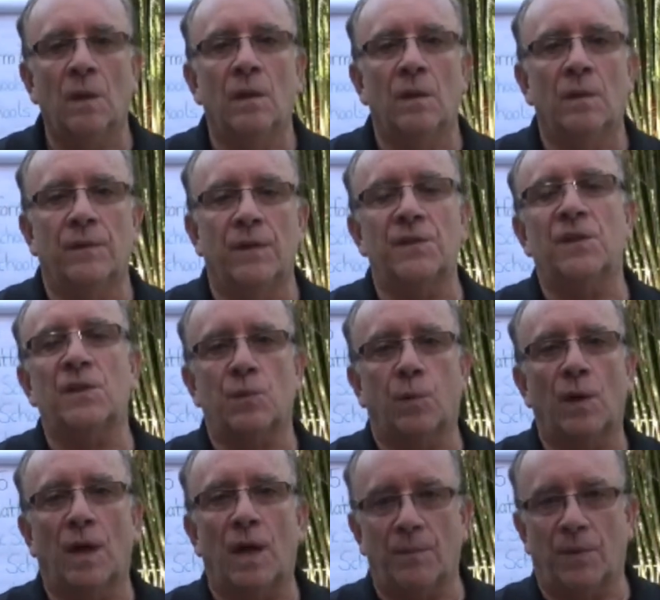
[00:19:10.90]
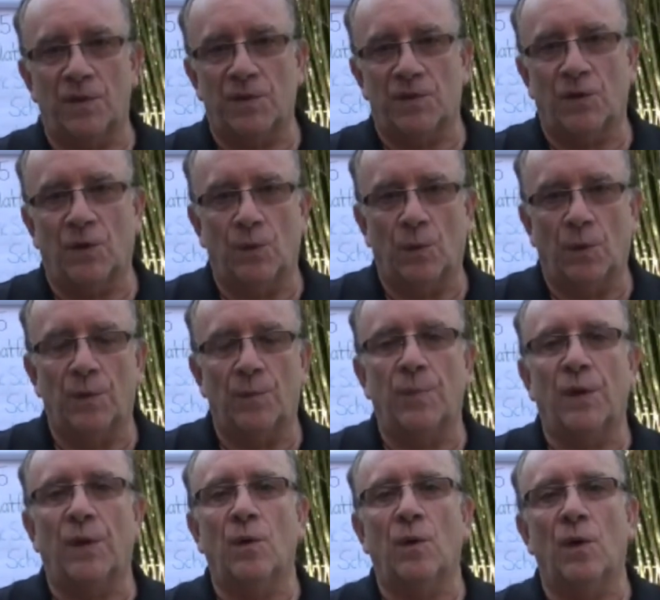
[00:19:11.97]
this is what I'm concerned with.
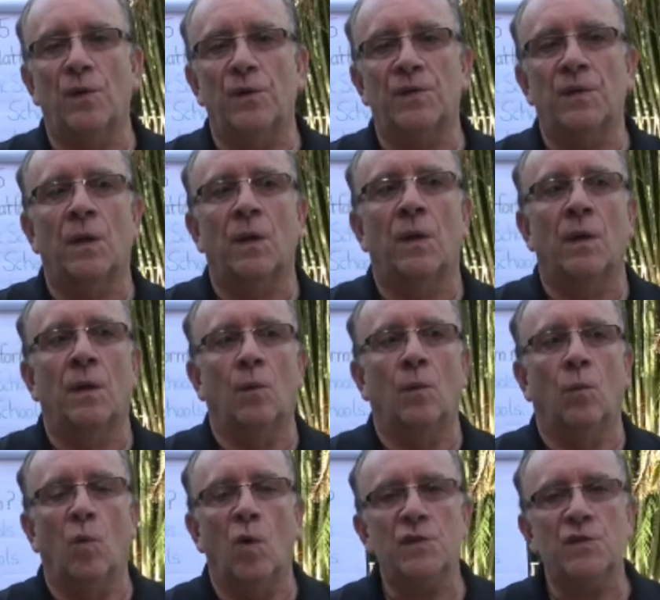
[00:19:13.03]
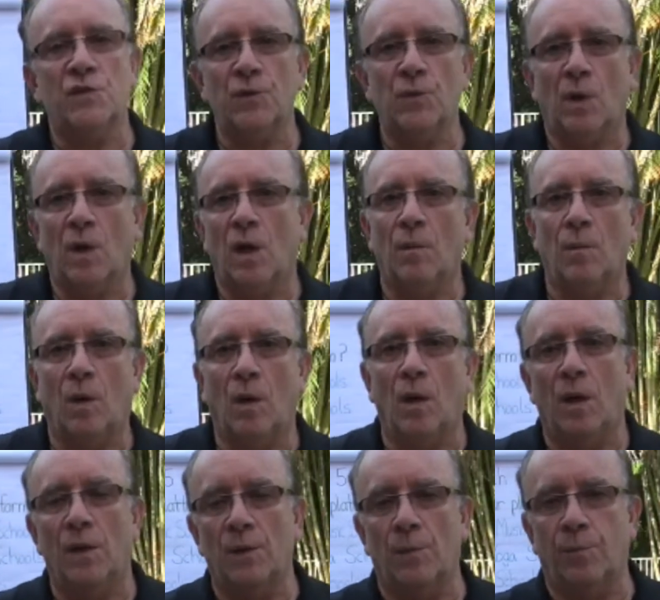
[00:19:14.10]
Because once you come
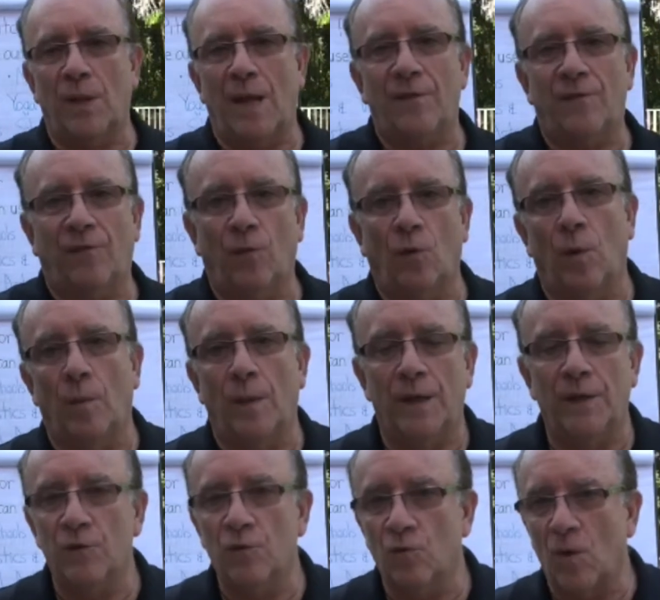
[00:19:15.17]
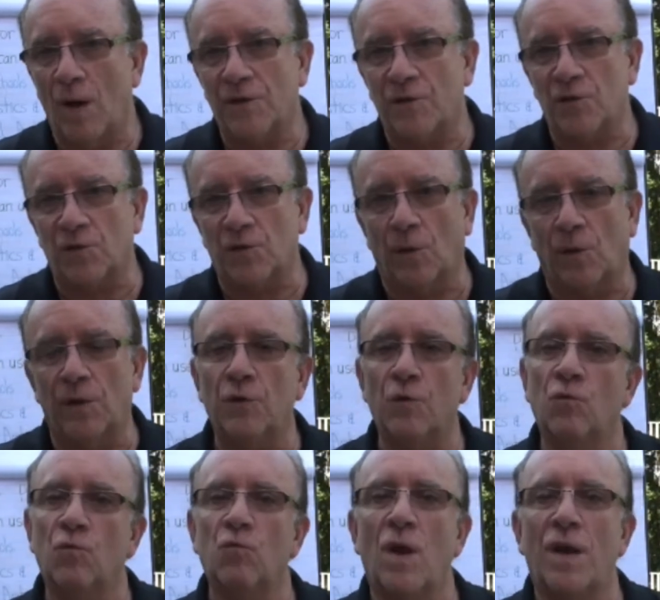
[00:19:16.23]
on the platform and you
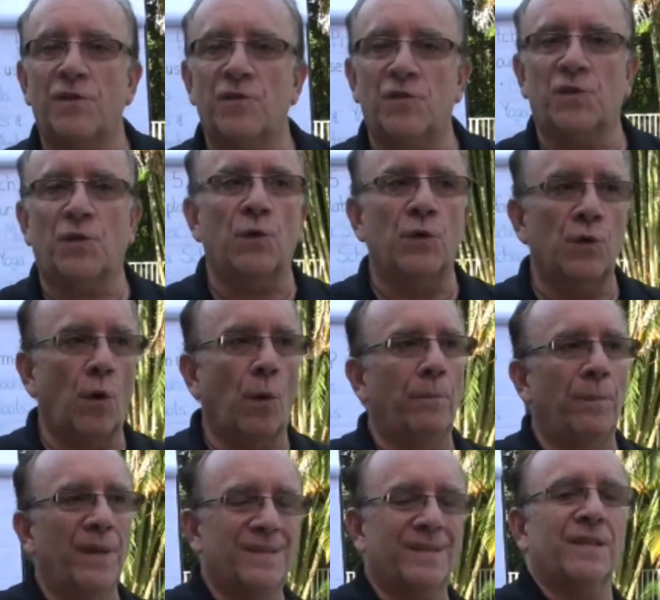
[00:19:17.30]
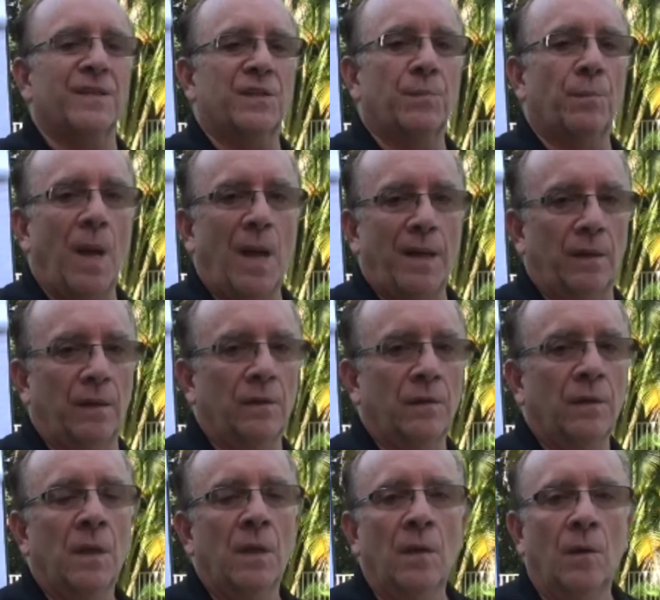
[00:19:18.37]
register your business model,
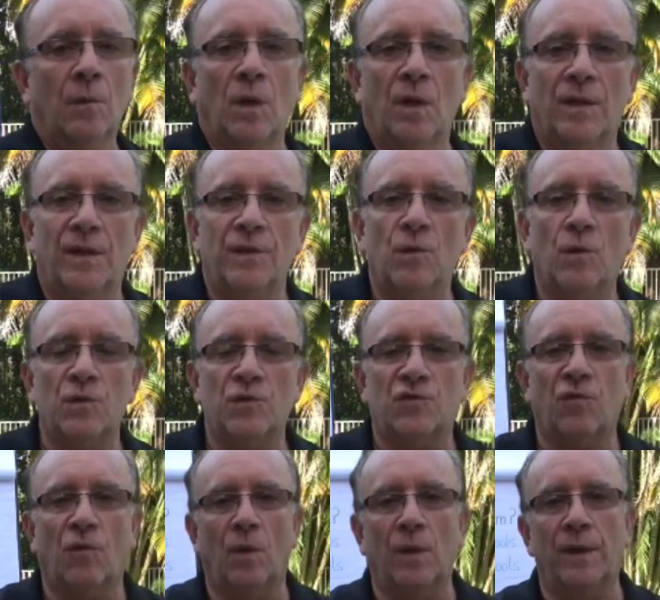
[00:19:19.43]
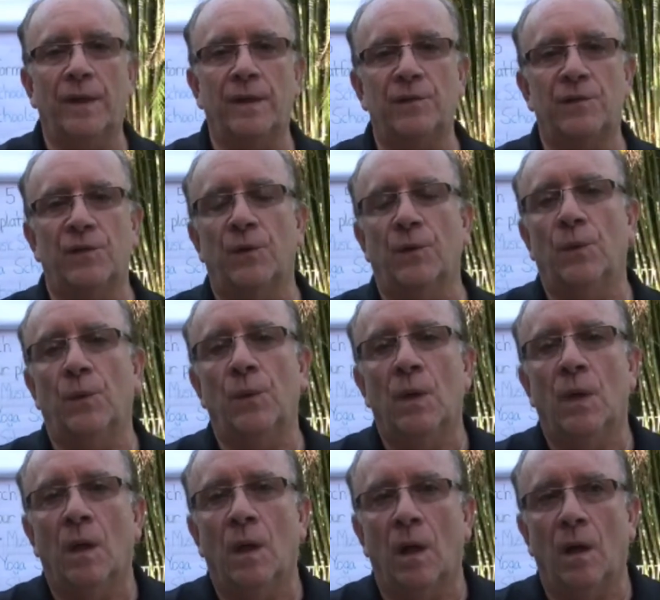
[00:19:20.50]
well, then you're drawn into
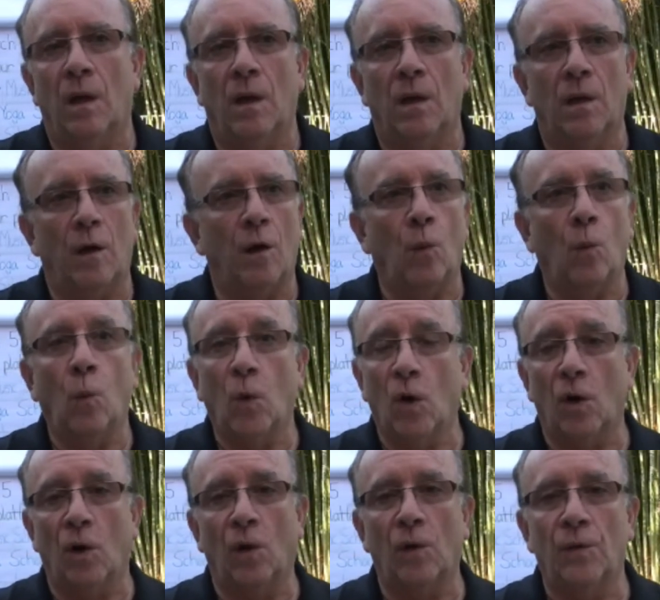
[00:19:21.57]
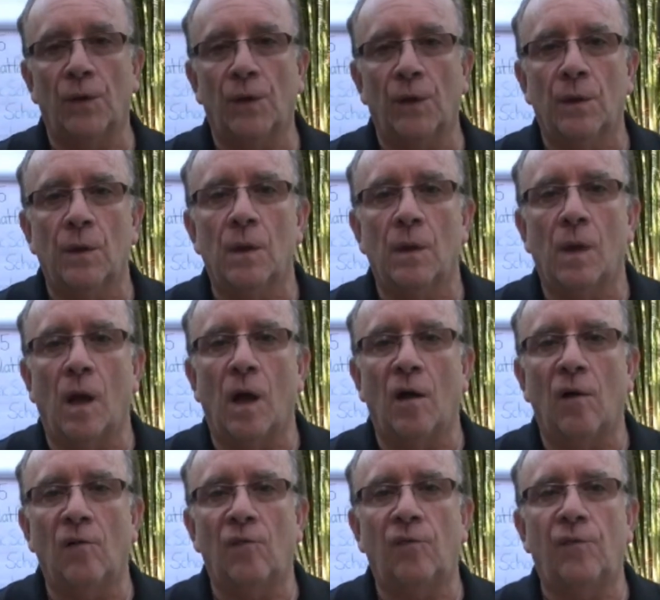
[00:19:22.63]
a world
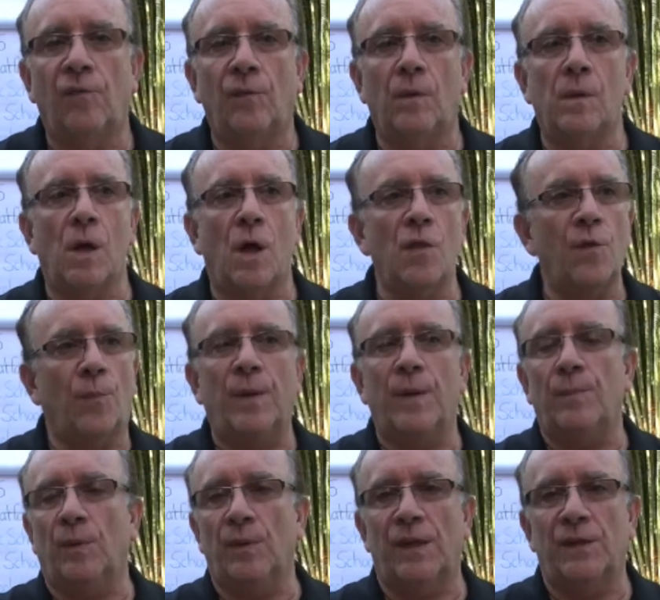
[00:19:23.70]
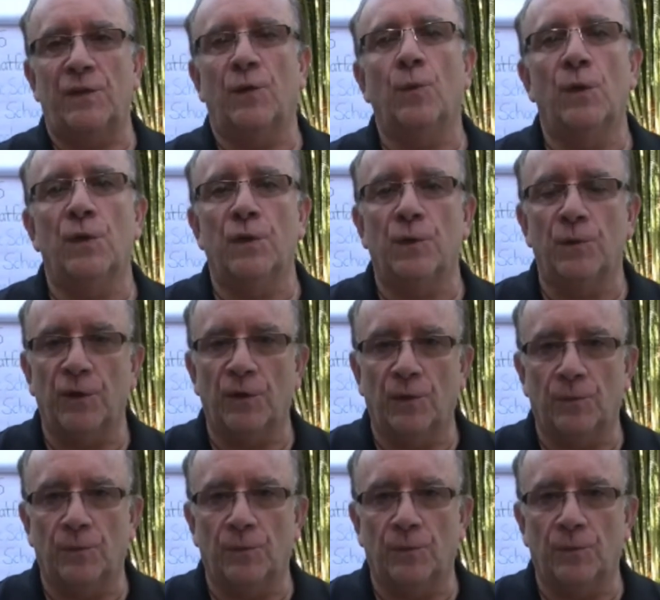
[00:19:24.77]
of other people that do what you do.